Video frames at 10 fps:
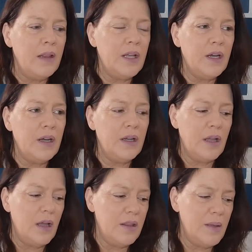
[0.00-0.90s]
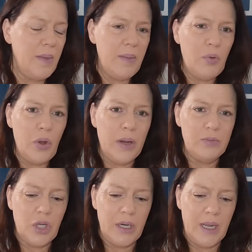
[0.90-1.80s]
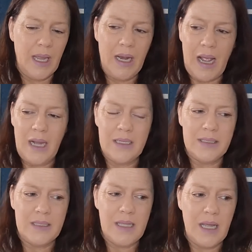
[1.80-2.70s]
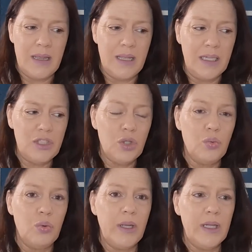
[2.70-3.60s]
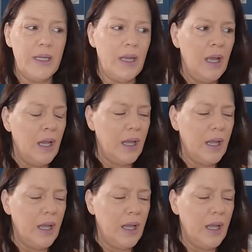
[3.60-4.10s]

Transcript: the the main point I'm trying to get at is that things are really,